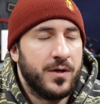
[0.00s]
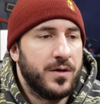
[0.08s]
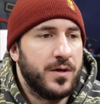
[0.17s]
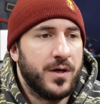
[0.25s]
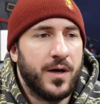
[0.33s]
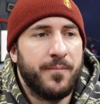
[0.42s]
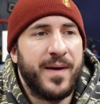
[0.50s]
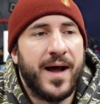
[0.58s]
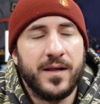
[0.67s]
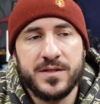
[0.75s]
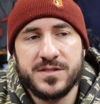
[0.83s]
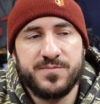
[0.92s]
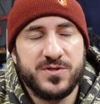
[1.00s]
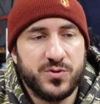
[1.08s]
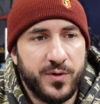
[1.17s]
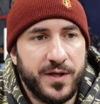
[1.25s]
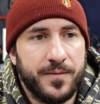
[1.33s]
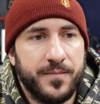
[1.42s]
uh, a balance
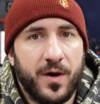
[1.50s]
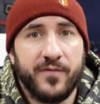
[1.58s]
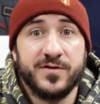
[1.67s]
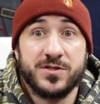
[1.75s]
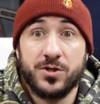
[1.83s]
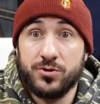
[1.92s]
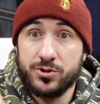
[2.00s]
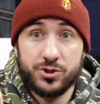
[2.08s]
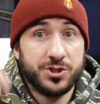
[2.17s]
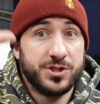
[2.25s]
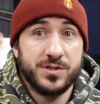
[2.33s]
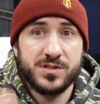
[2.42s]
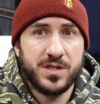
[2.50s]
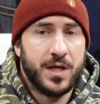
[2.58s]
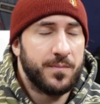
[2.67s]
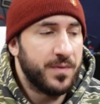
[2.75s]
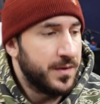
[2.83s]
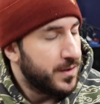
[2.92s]
between obviously your nutrition and sleep,